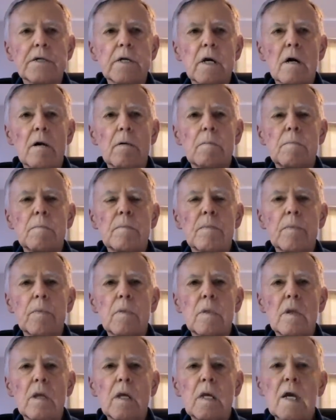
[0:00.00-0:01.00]
But
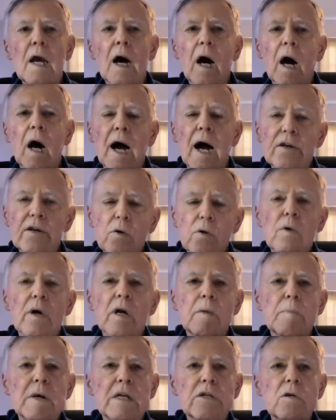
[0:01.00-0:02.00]
um, yeah, I
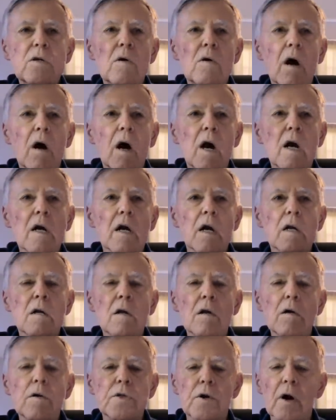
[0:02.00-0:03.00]
don't want to be too
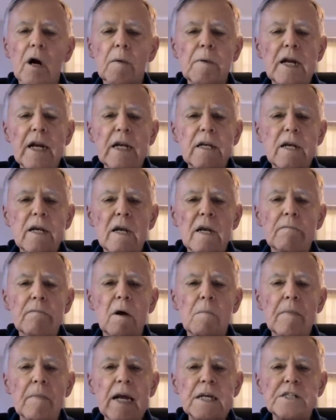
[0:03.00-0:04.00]
hard on Luther. I mean, he
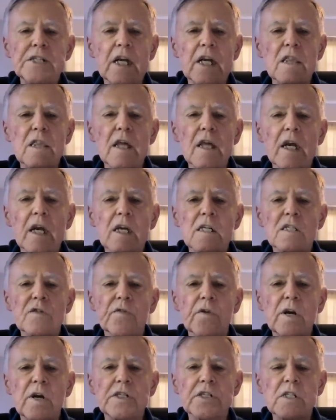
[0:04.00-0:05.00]
did amazing
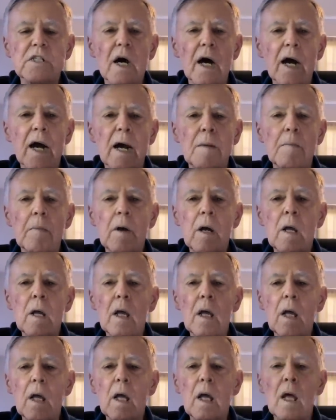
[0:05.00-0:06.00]
things for his
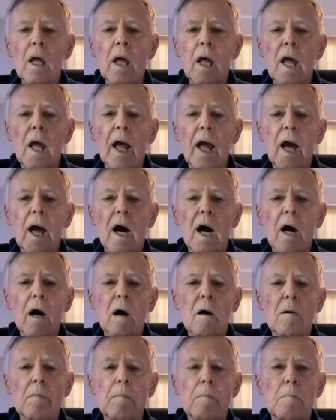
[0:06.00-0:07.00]
time,
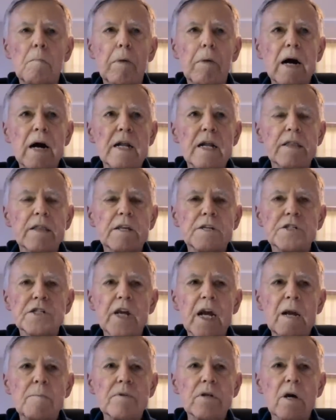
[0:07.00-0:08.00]
uh, but at
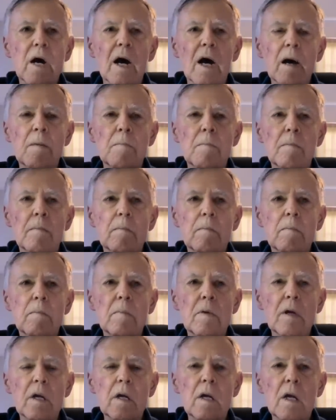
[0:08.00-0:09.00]
the same
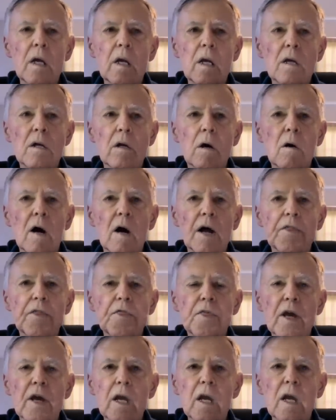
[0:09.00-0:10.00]
time, you know,
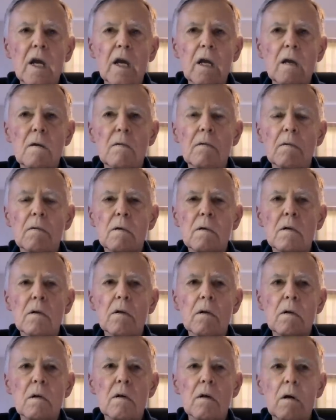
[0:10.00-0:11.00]
I think he
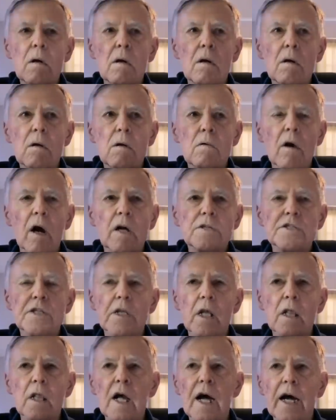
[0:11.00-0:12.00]

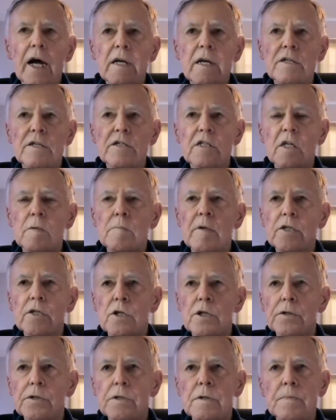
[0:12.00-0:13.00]
crossed the line on some
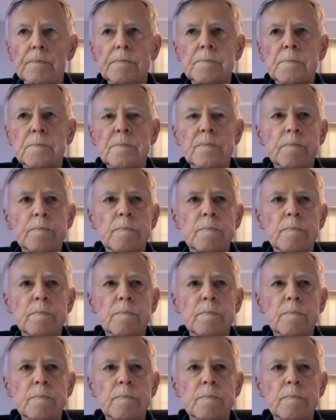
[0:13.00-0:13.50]
issues.